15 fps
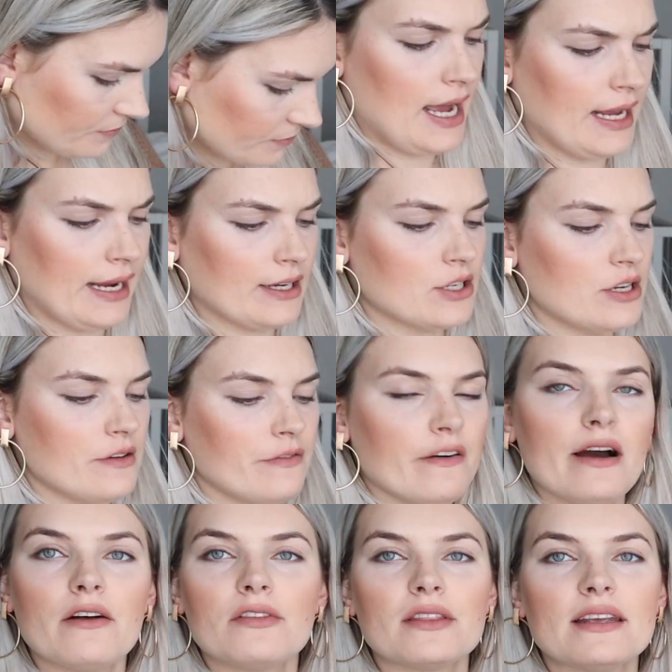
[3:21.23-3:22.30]
I actually
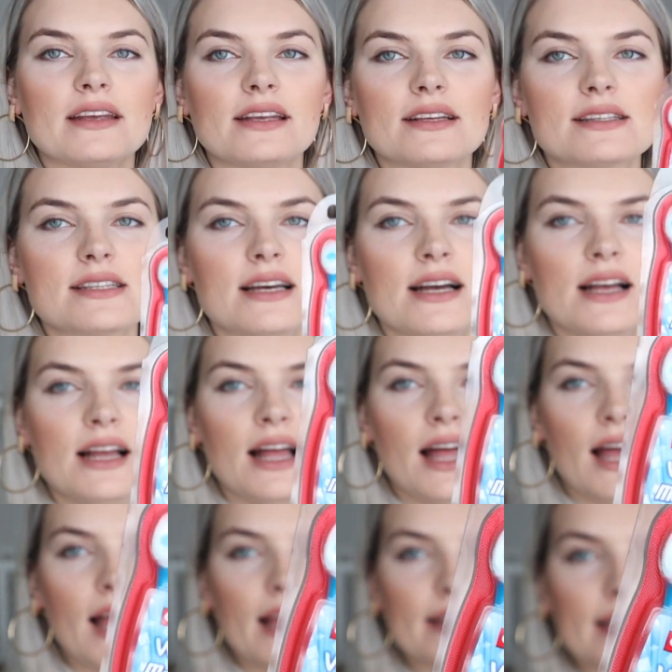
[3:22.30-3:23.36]
found these
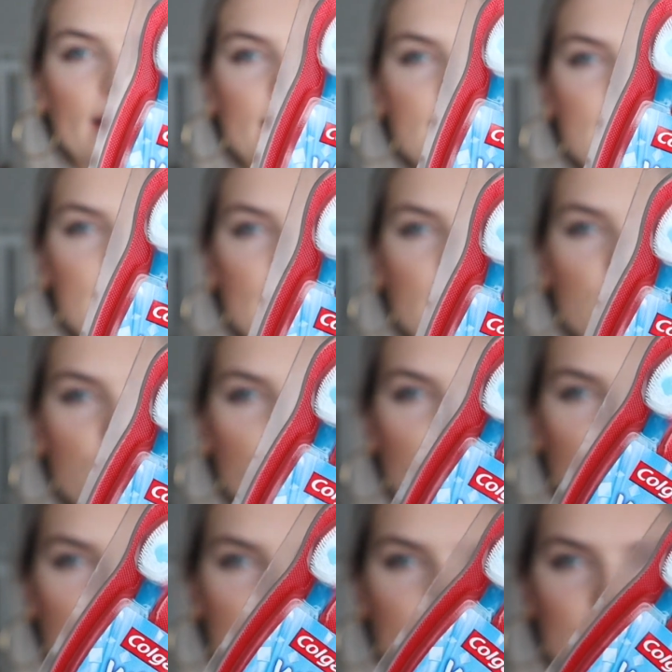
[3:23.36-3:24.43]
and I decided to
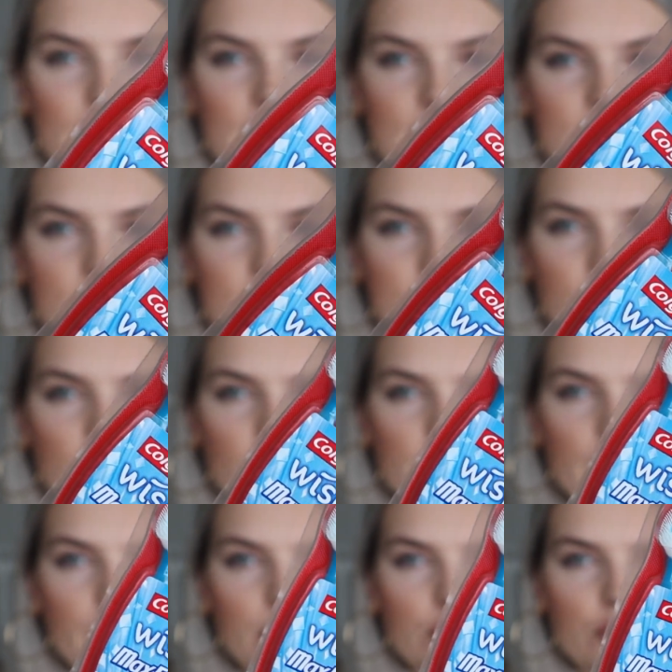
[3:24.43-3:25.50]
bring these instead of
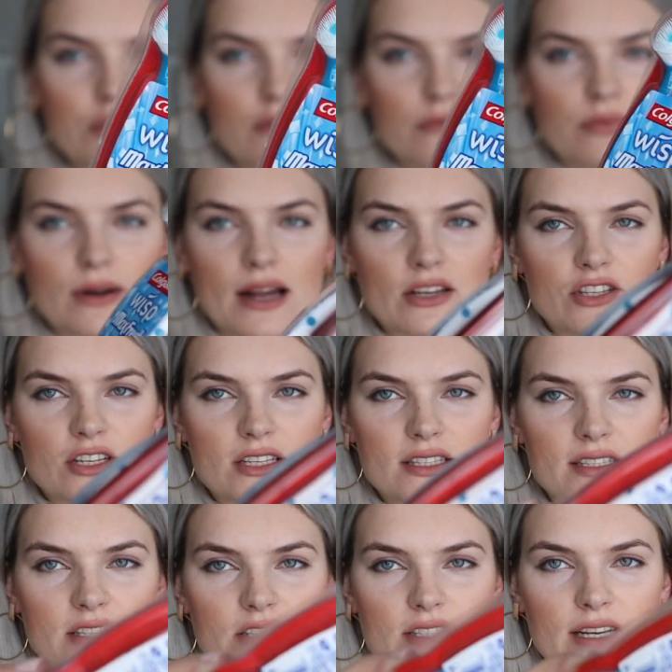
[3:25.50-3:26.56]
our toothbrushes.
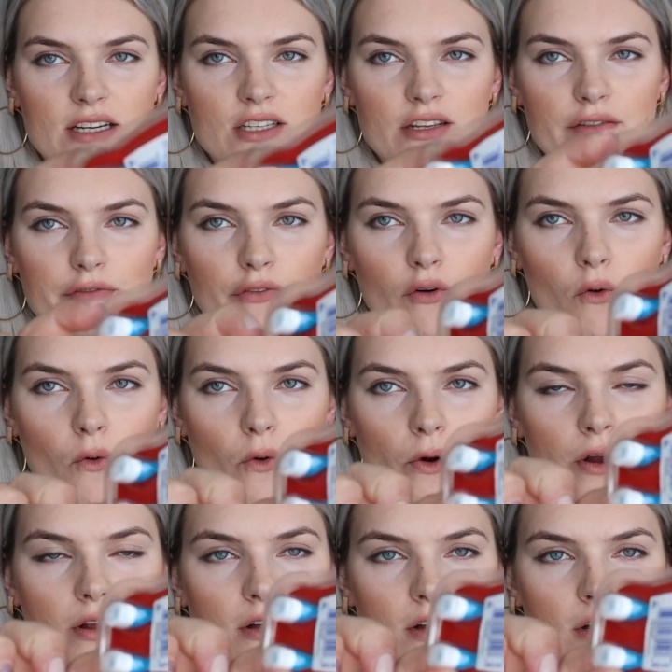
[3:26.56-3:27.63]
There's actually
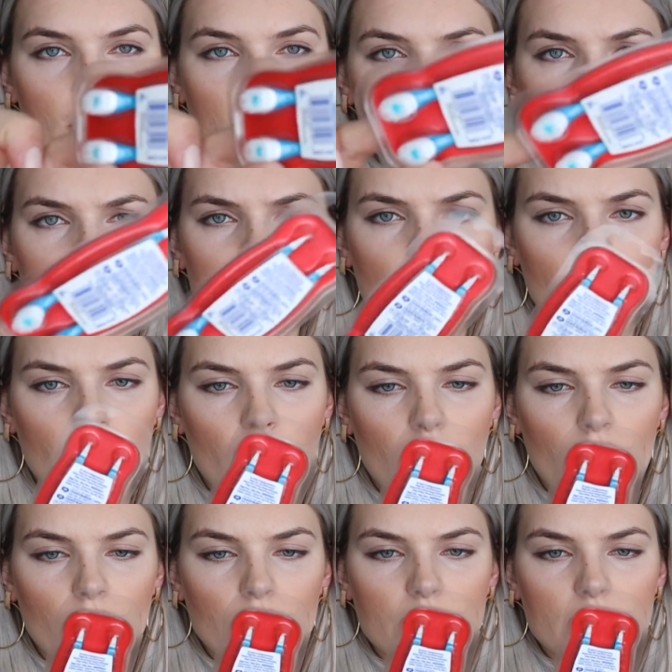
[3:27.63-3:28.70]
4,
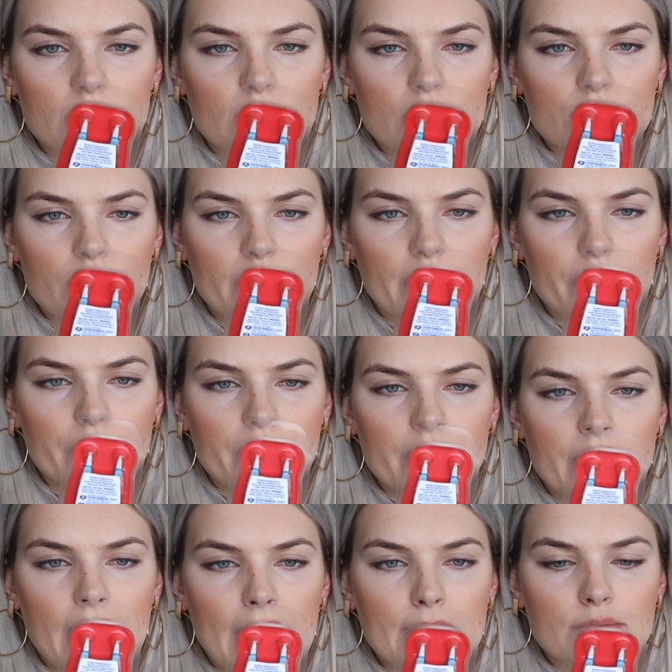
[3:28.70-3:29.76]
so this one already
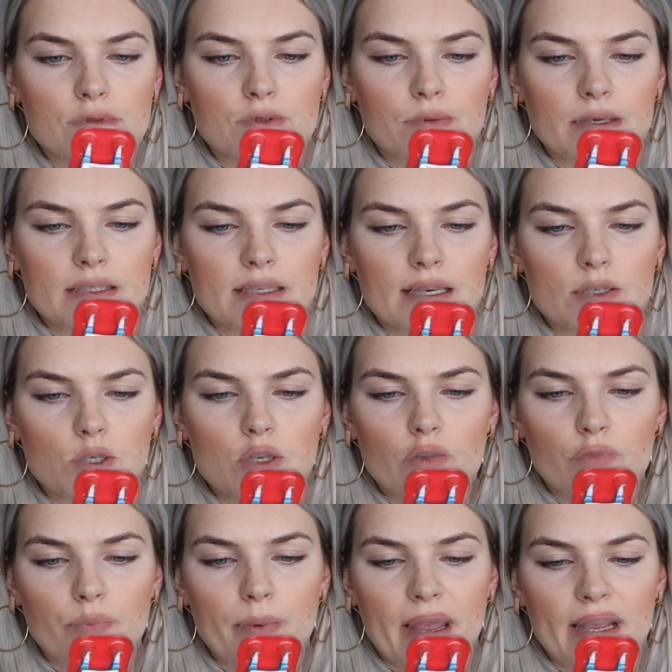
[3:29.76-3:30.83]
comes with a
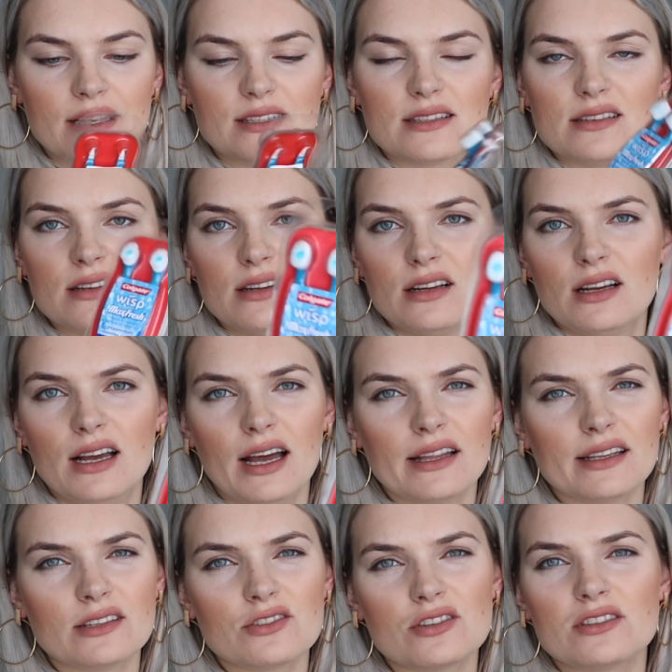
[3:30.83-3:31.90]
toothpaste.
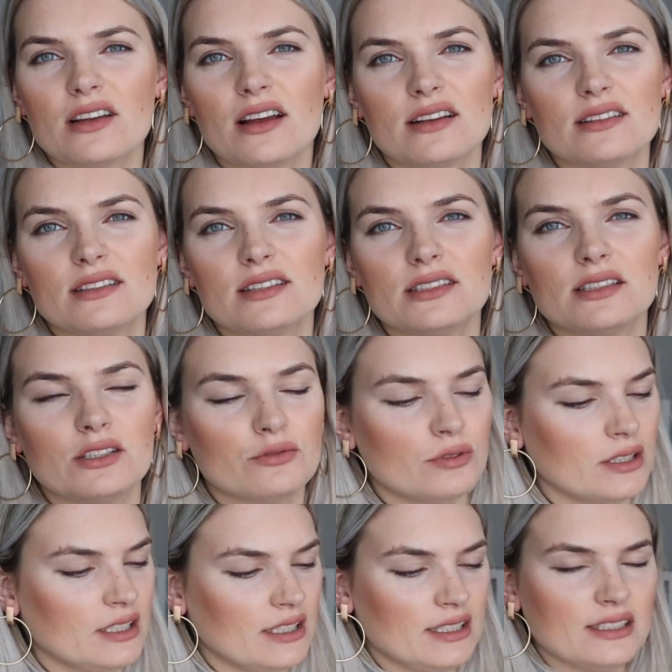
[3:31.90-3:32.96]
And I just thought this is
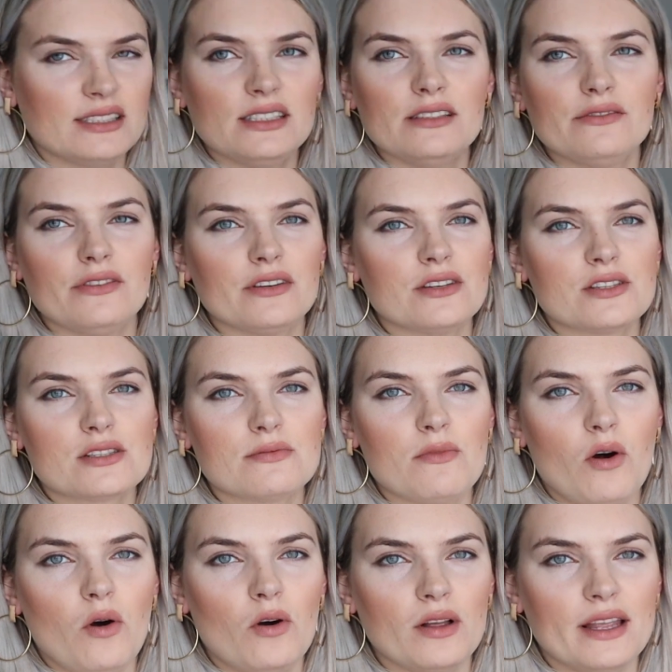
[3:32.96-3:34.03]
really easy, very
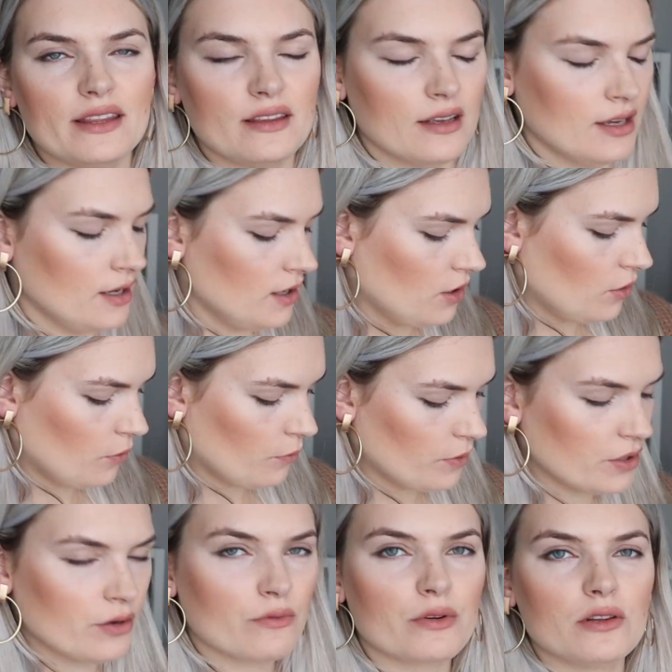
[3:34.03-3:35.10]
small, and
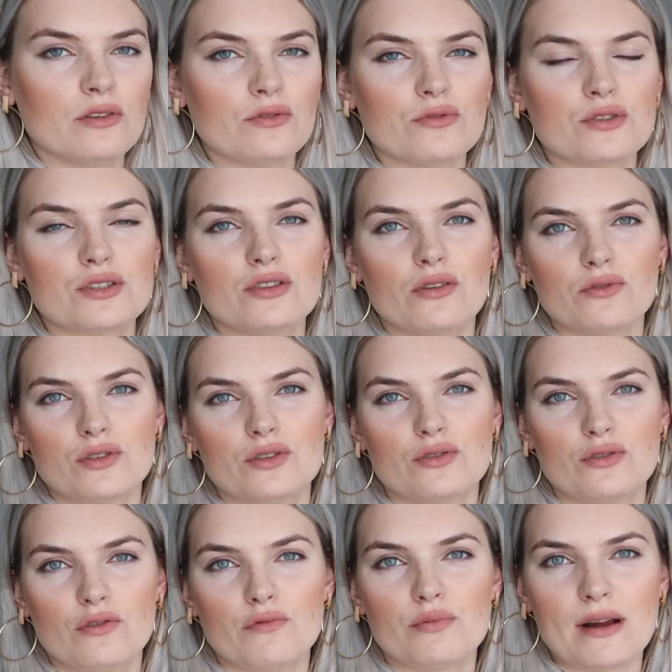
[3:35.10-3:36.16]
we don't really use those
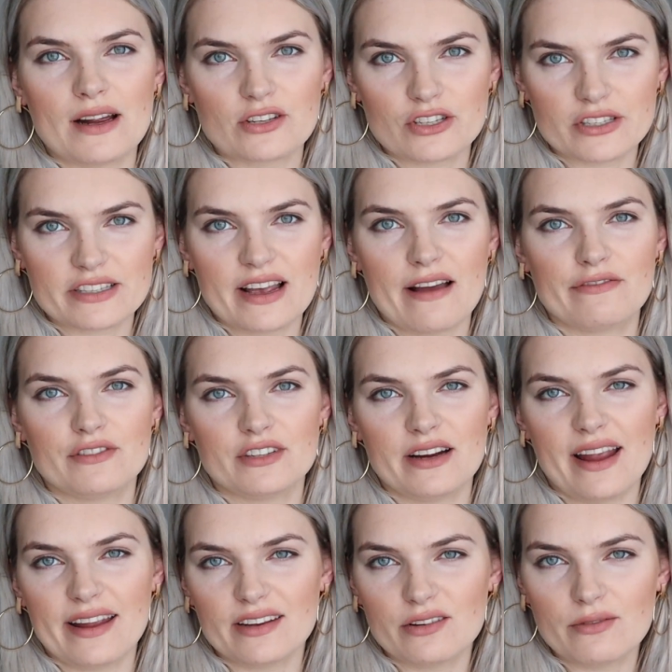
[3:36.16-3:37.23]
toothbrushes after
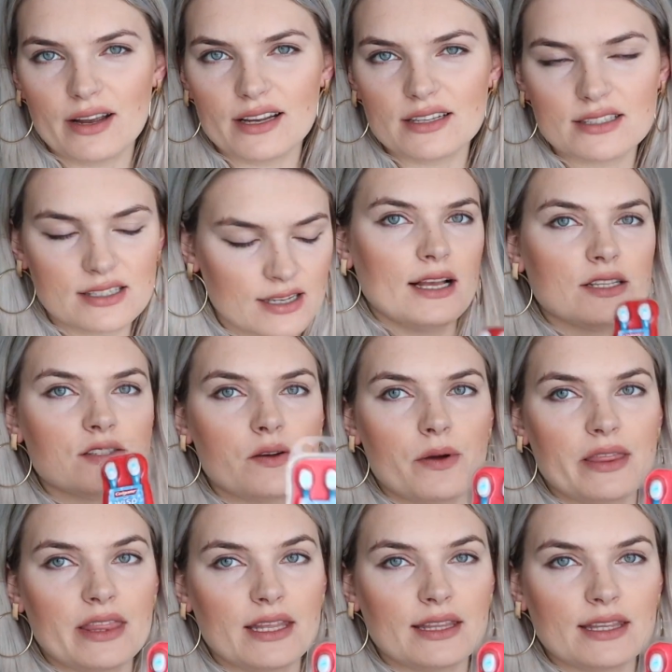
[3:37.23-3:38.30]
anyways. So
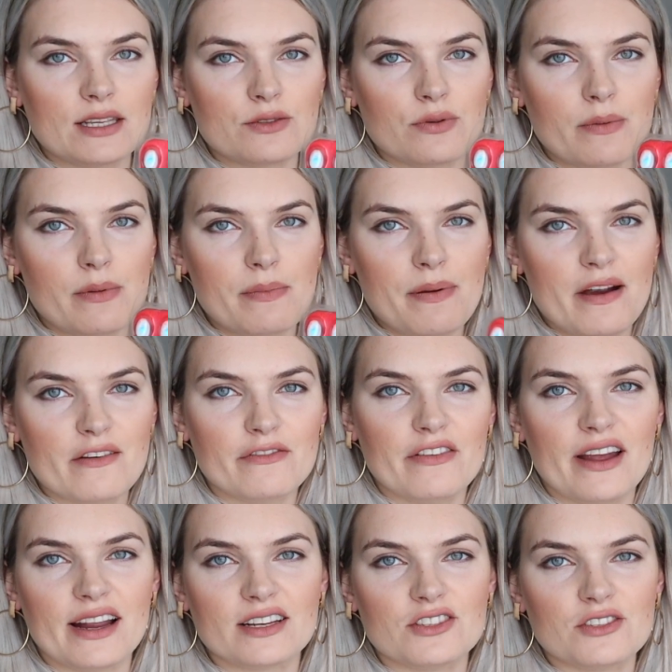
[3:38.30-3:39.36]
I think this will be
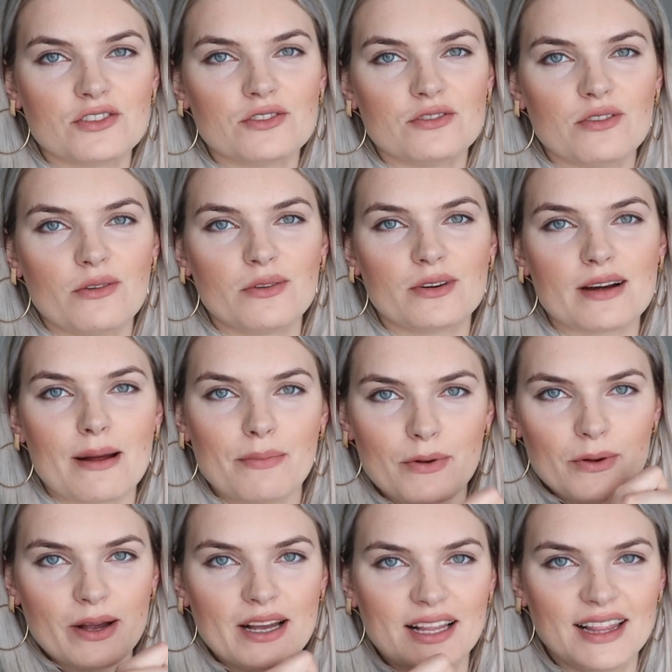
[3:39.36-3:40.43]
perfect. Just, you know, grab
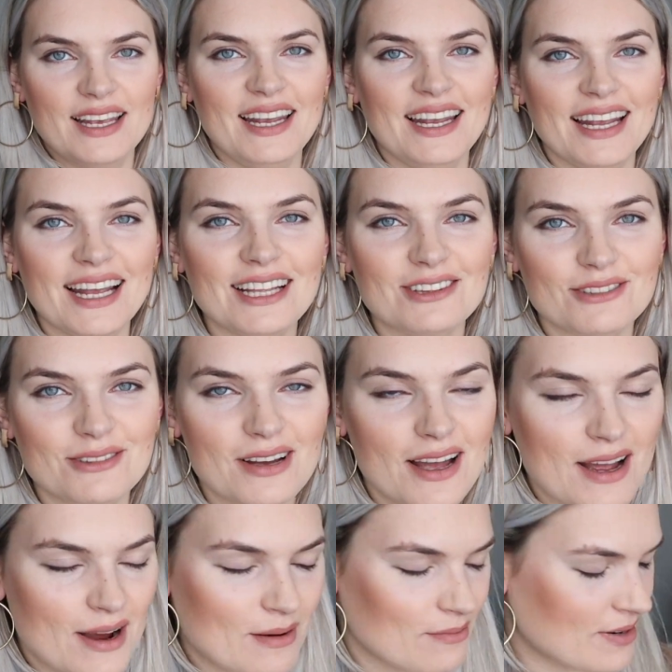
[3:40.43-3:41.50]
quickly and
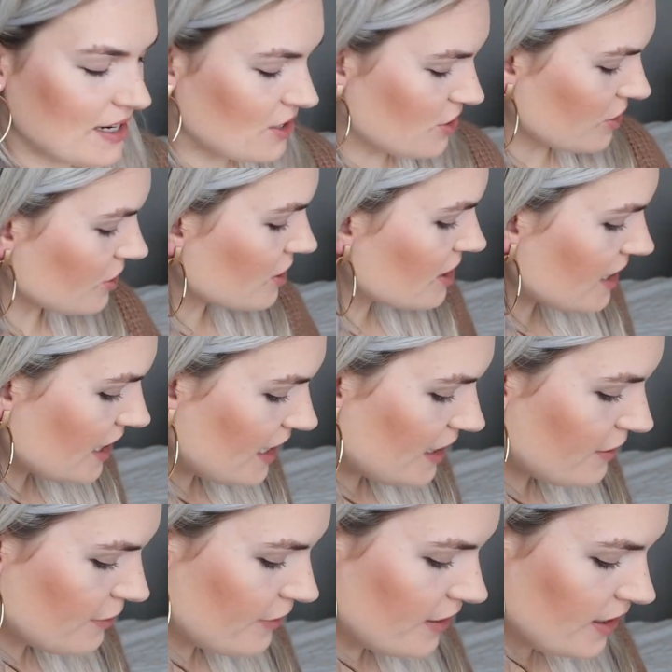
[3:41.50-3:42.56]
brush your
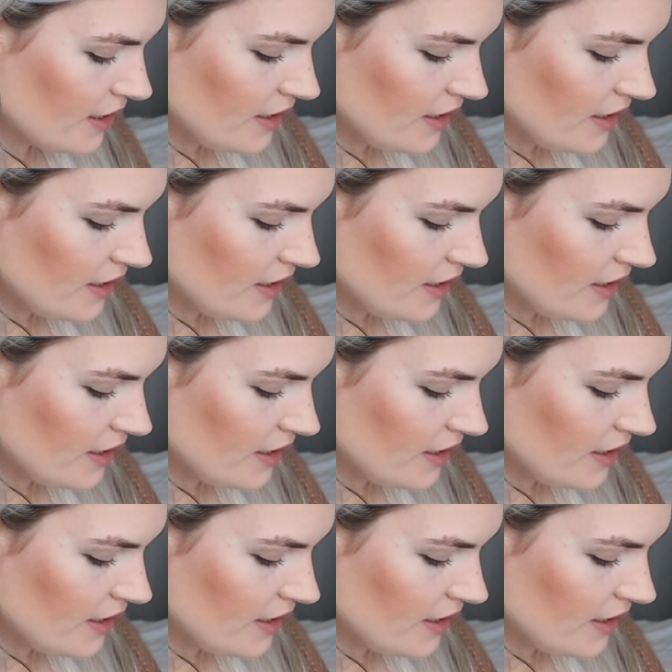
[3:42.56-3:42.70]
teeth.